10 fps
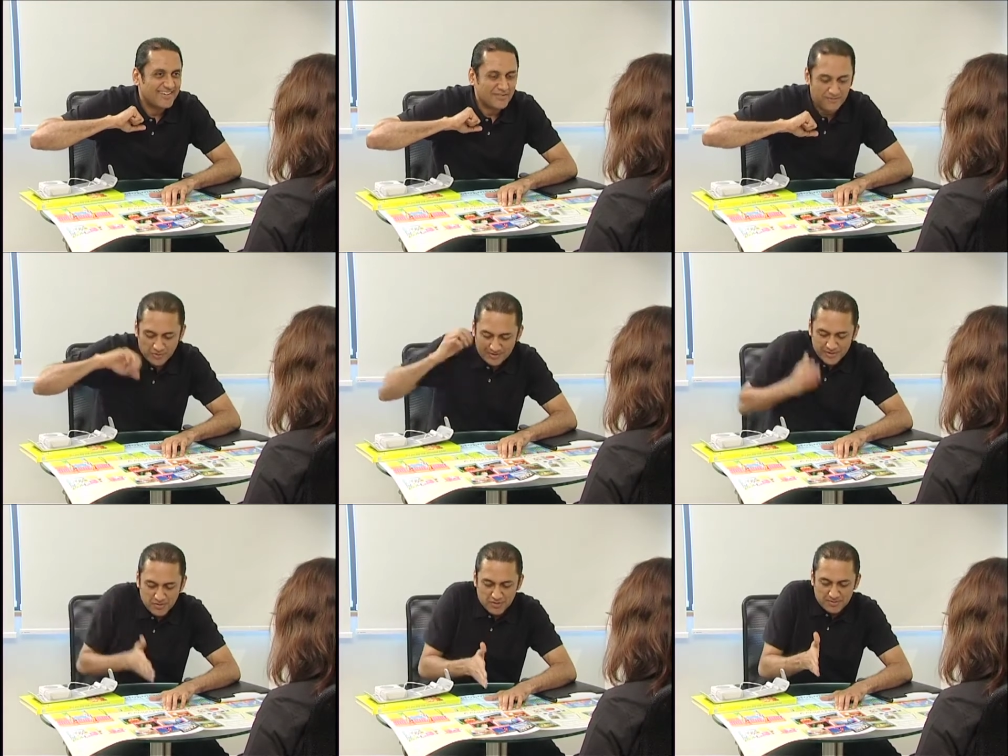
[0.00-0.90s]
We've already
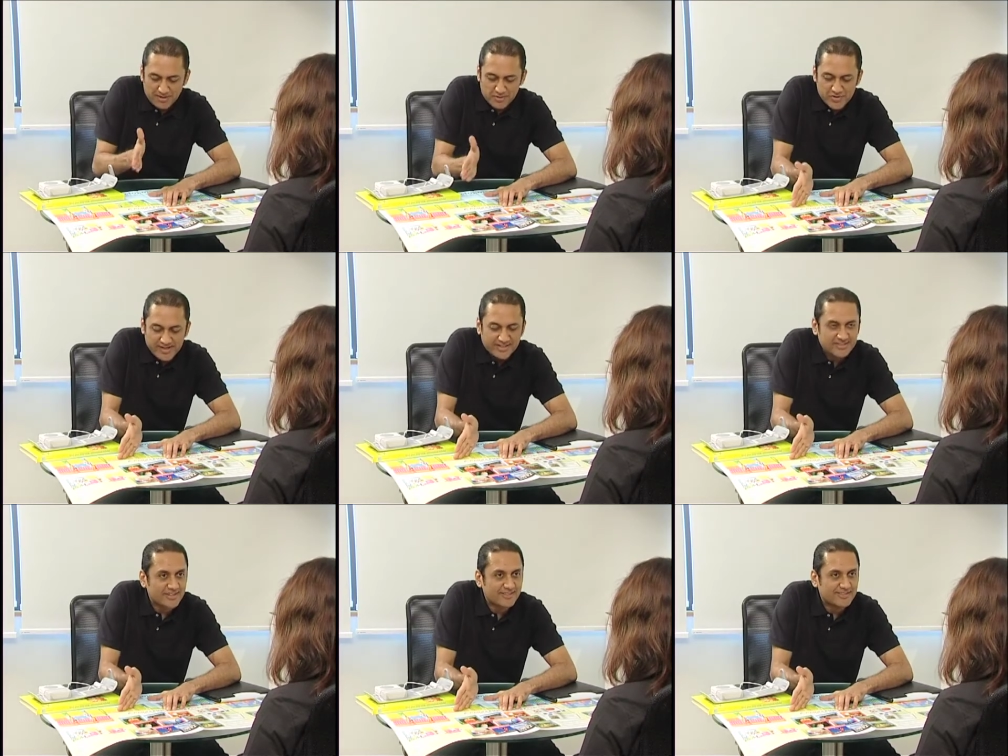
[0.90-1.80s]
talked about reading
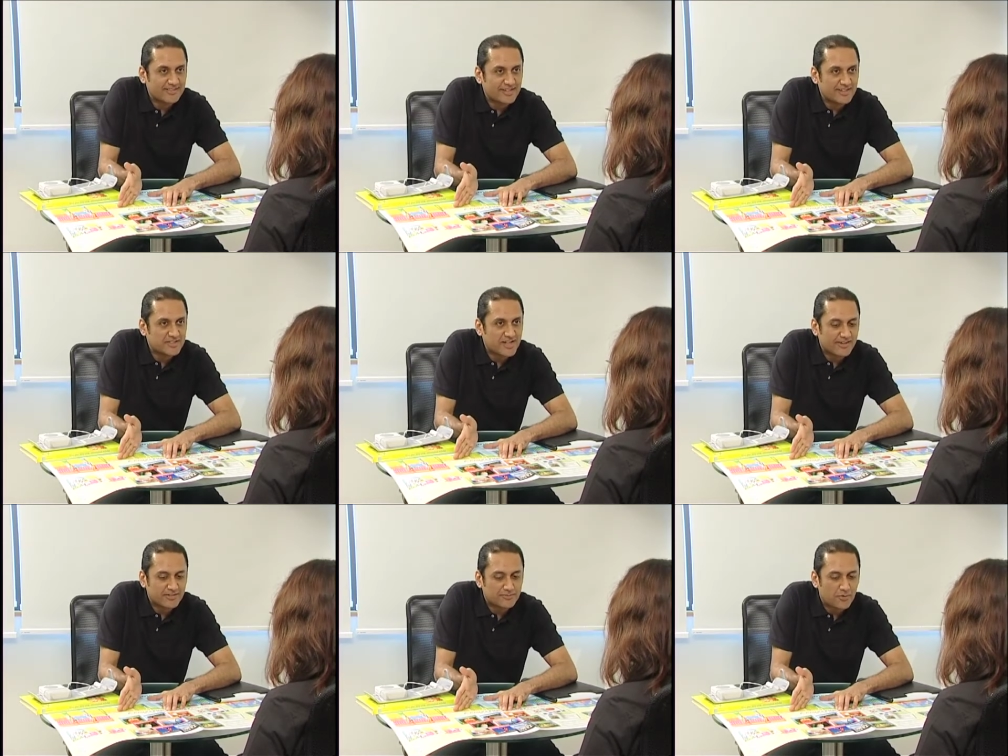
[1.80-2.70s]
skills in the English
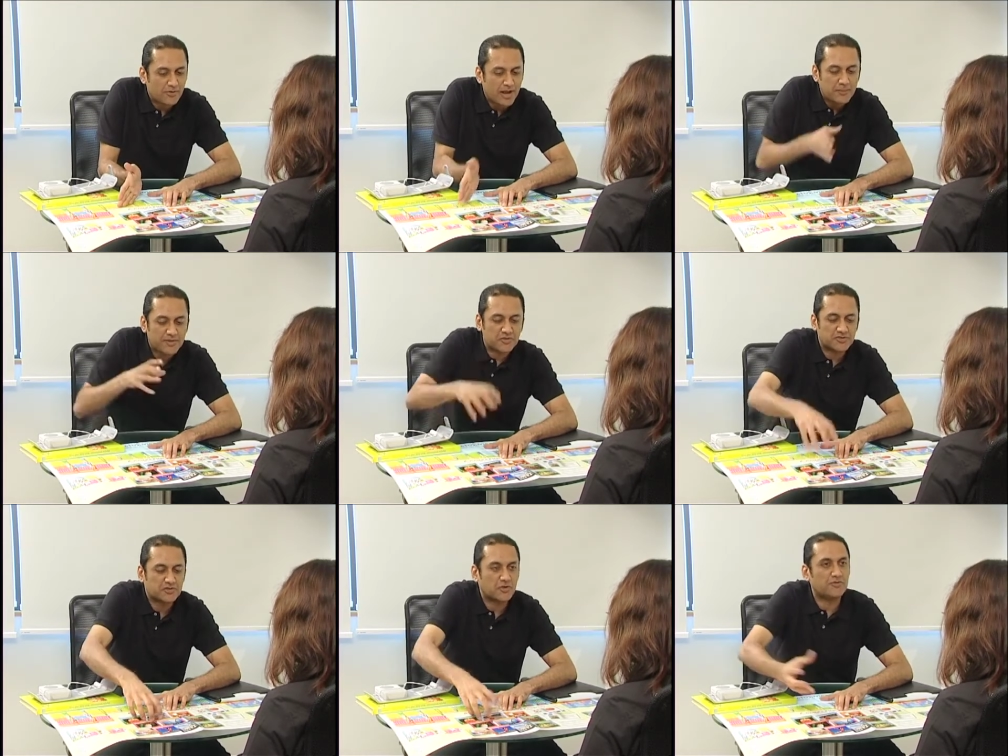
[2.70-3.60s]
language program, but this
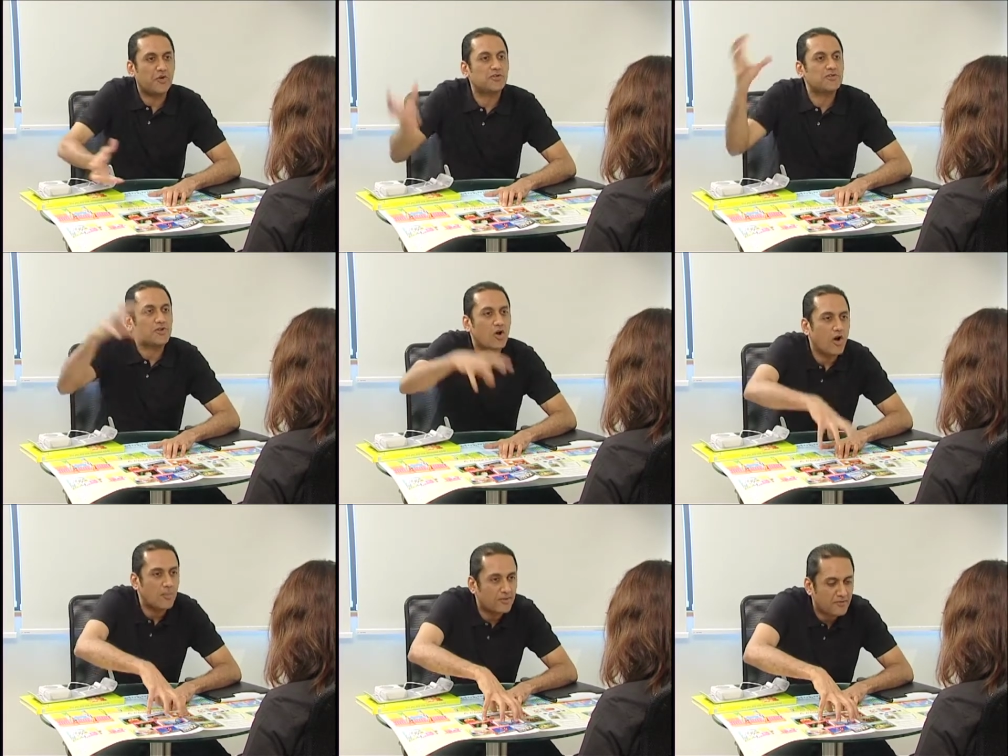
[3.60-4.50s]
is sort of on
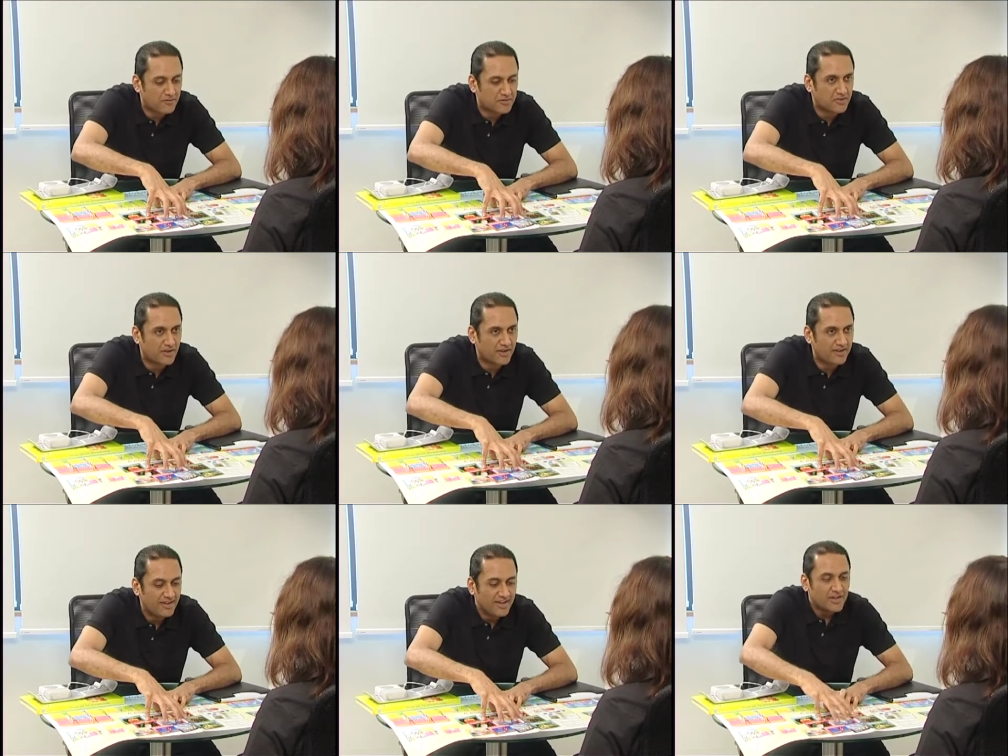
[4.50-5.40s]
top of everything.